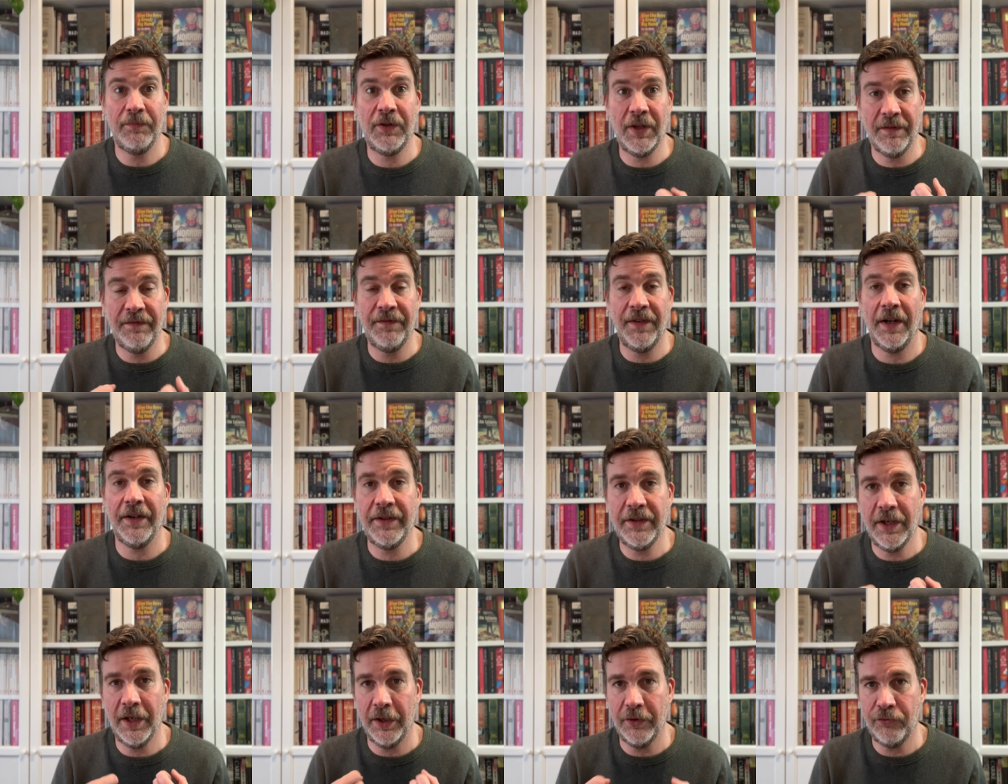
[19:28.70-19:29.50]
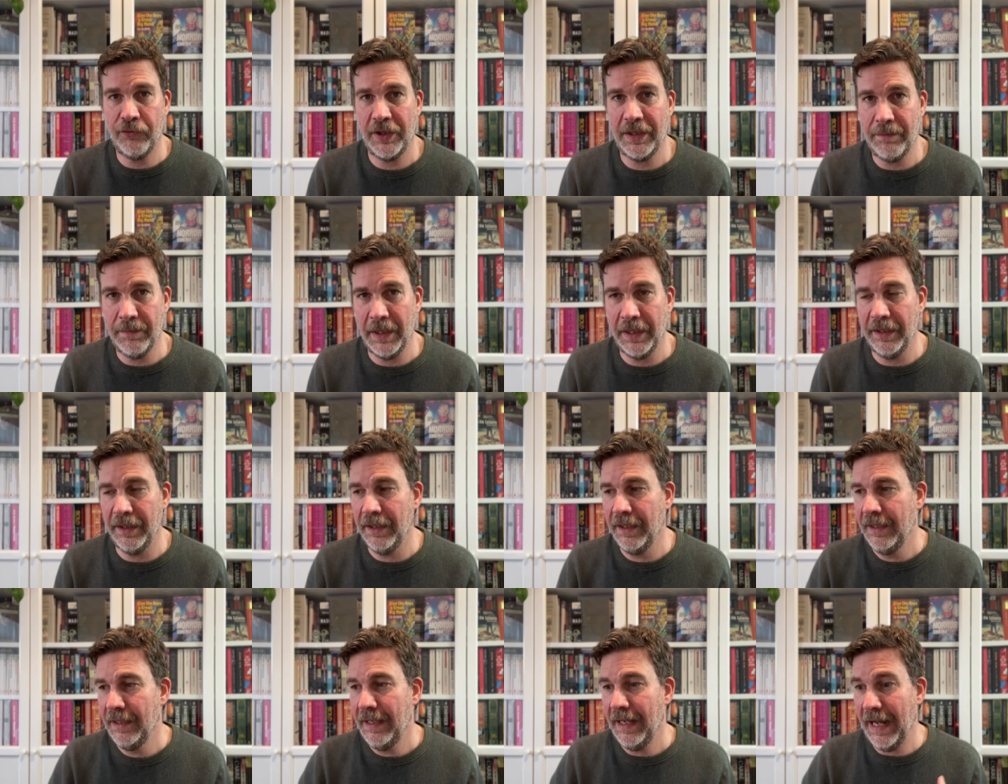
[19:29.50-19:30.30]
fund her treatment
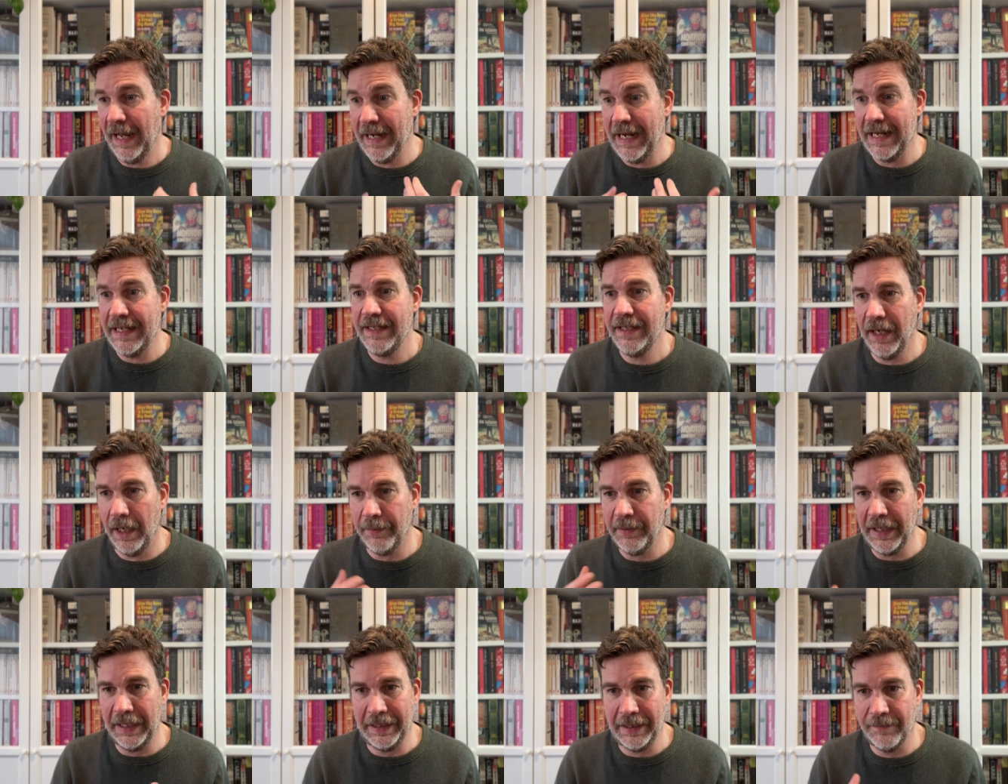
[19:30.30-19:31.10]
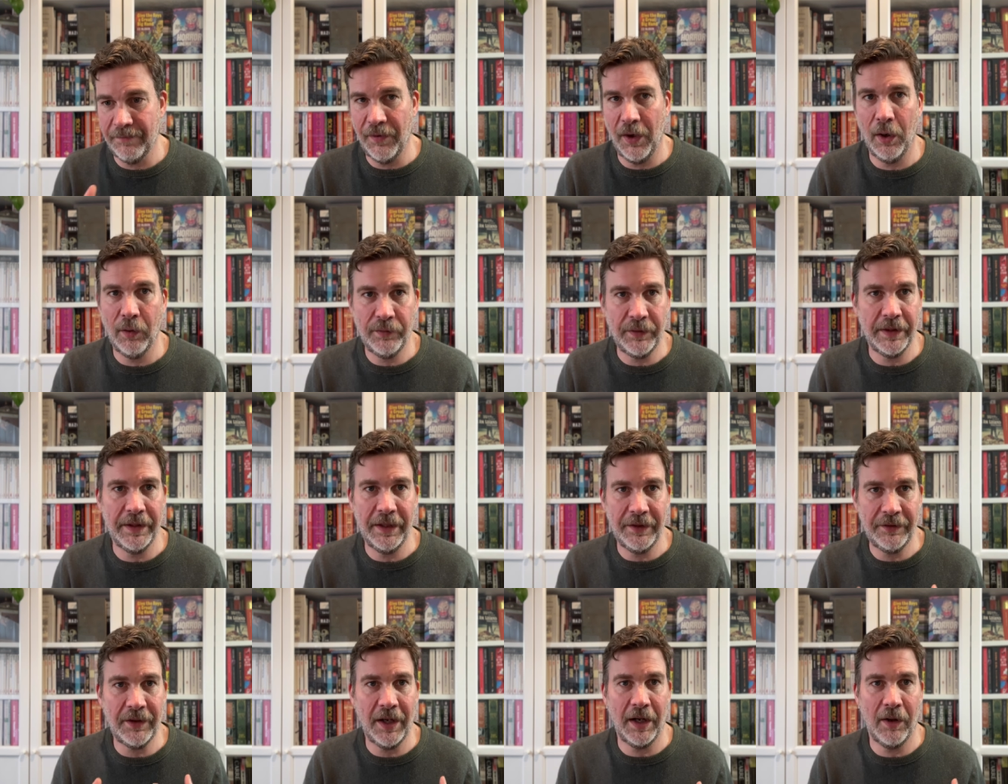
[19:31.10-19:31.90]
and ends up getting involved in
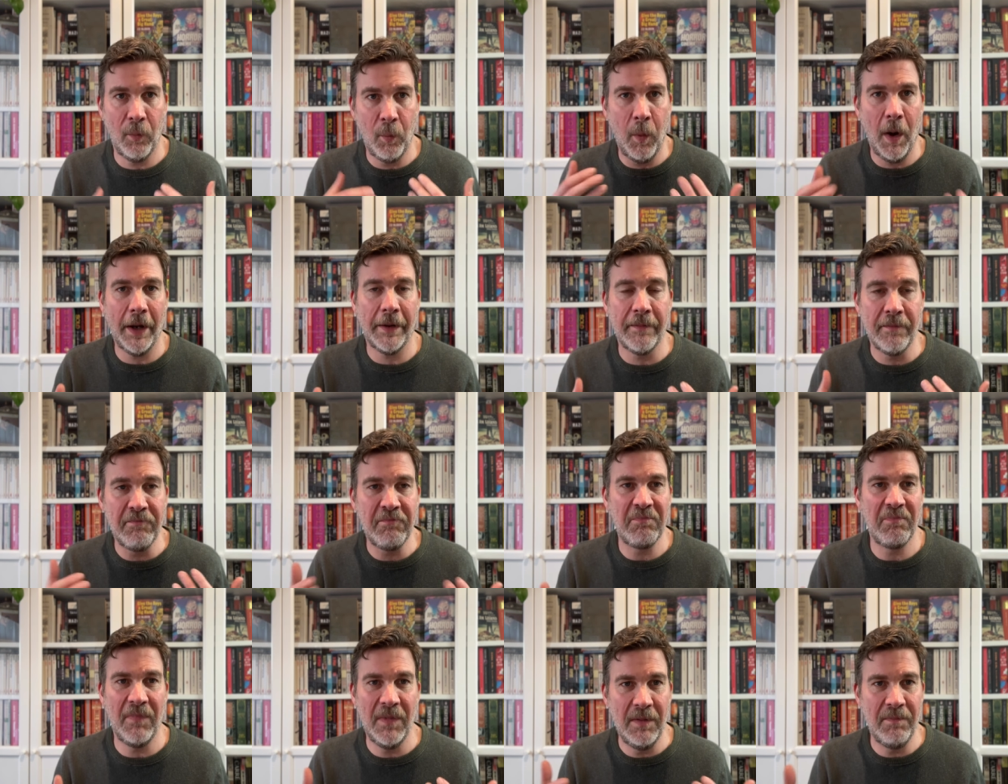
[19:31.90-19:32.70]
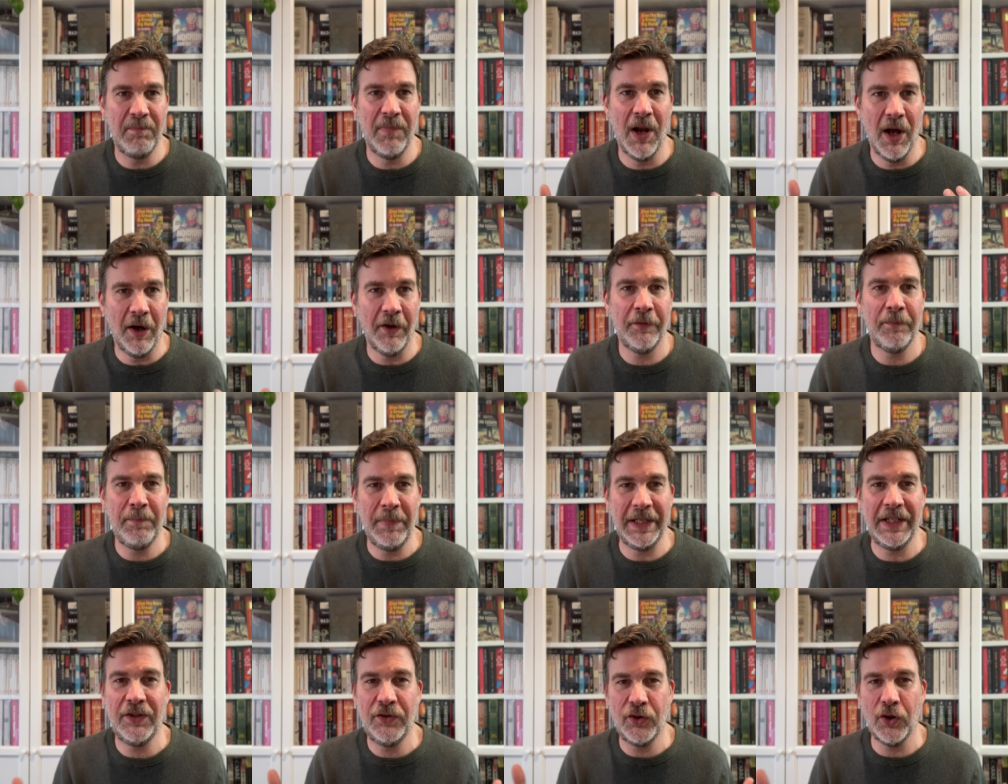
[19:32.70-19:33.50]
this kind of one last
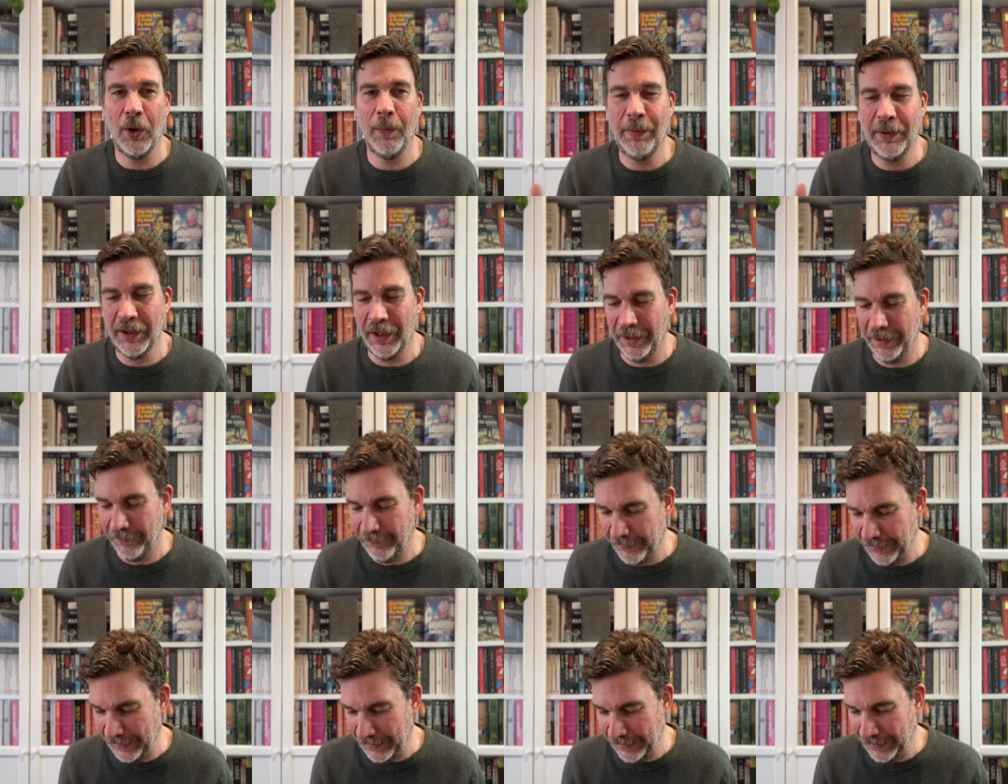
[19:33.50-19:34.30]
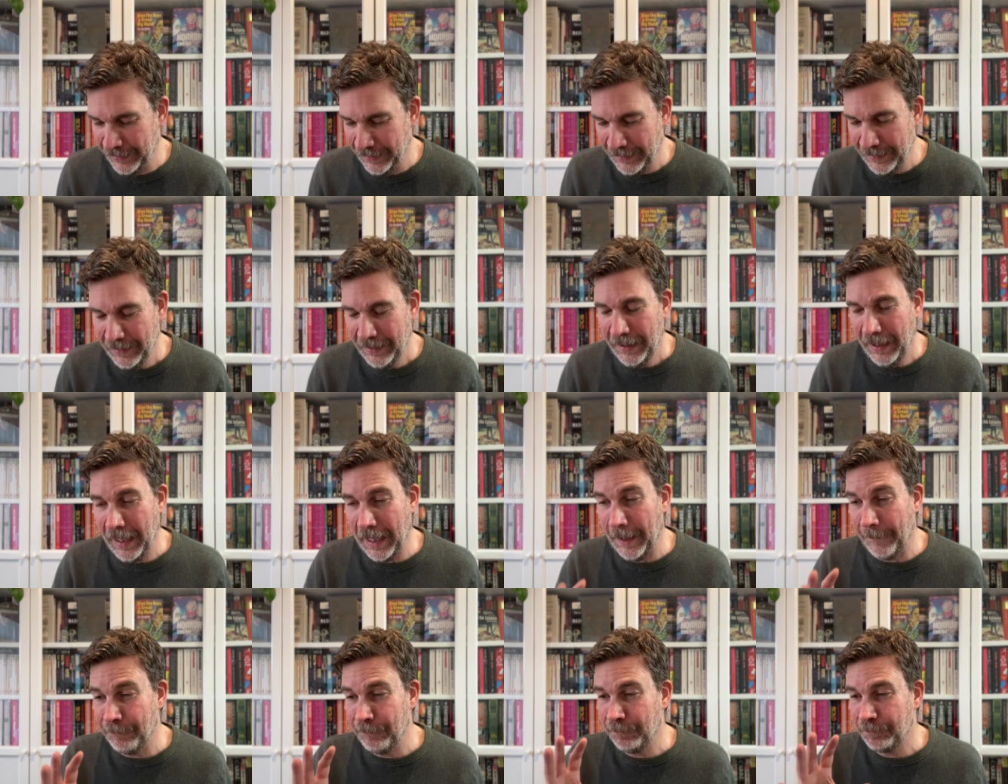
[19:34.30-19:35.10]
big job kind of thing,
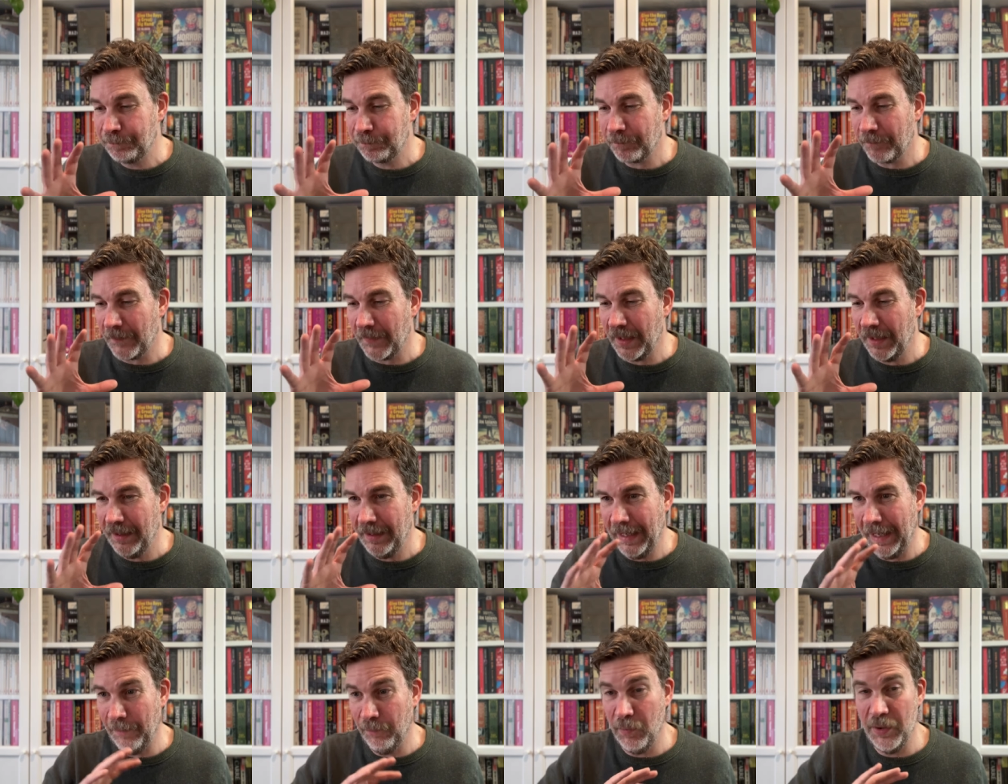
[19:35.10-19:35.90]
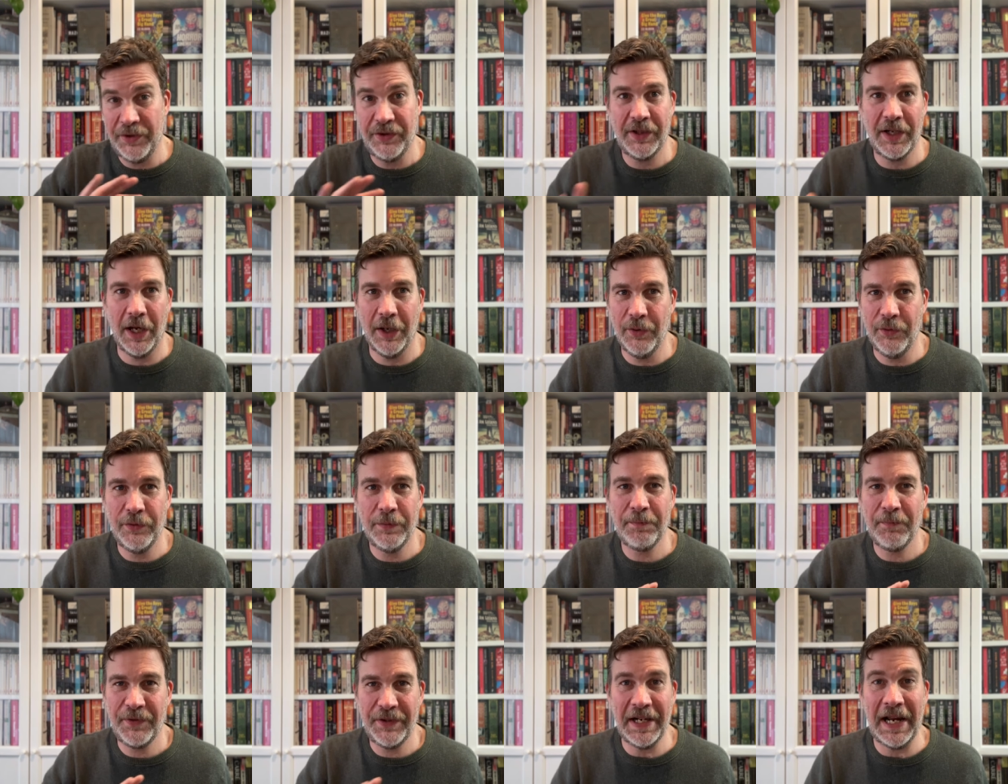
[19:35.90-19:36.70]
which goes
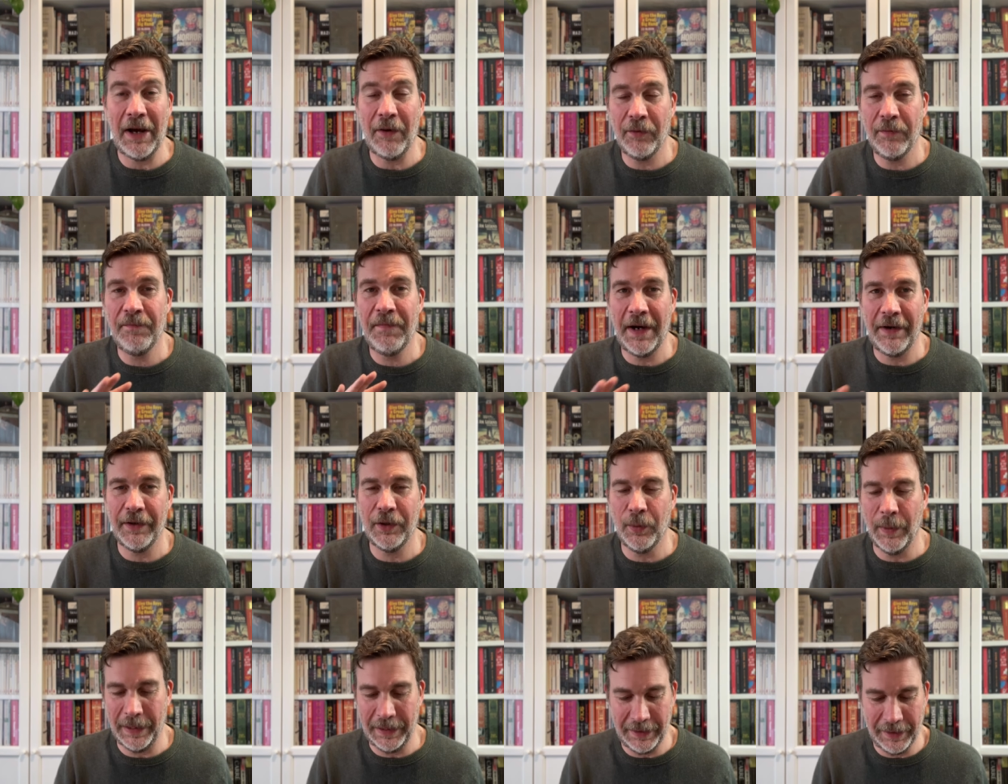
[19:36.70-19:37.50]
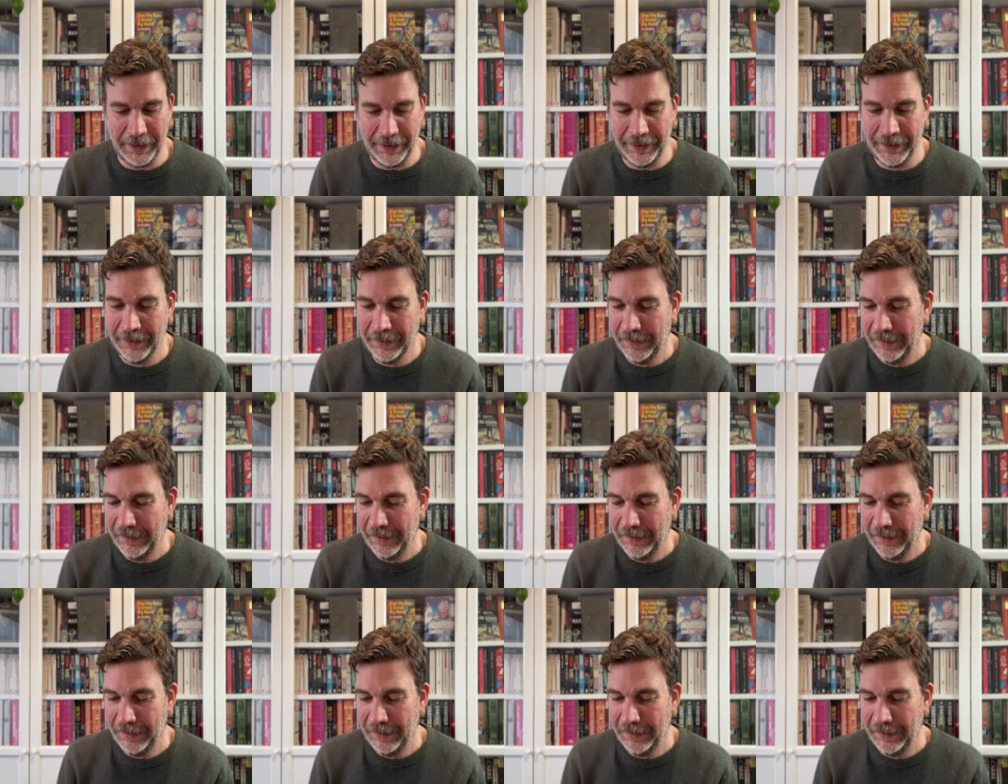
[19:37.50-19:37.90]
south very quickly.